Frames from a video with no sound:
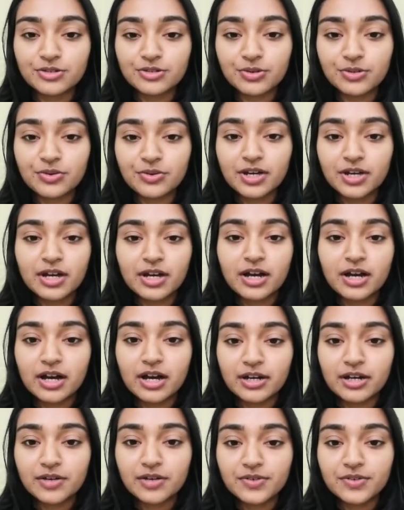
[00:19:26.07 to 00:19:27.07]
So
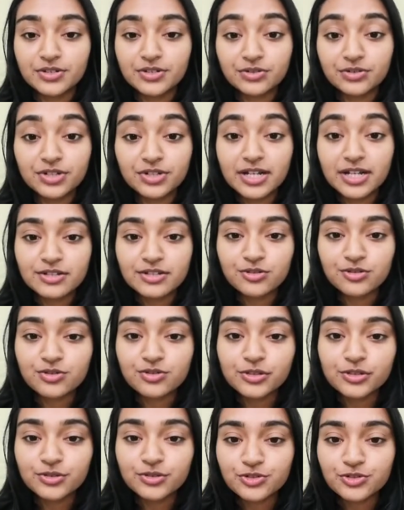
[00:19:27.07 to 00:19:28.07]
Vasundhara, as you
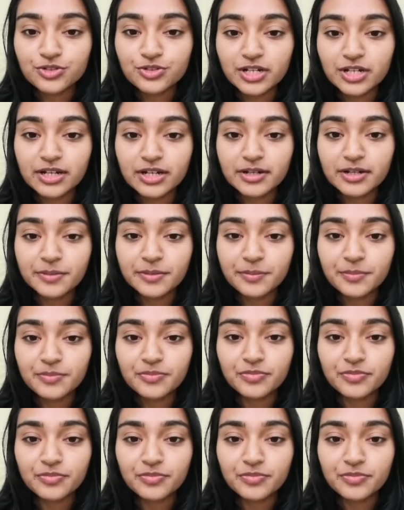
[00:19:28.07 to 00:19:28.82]
also shared,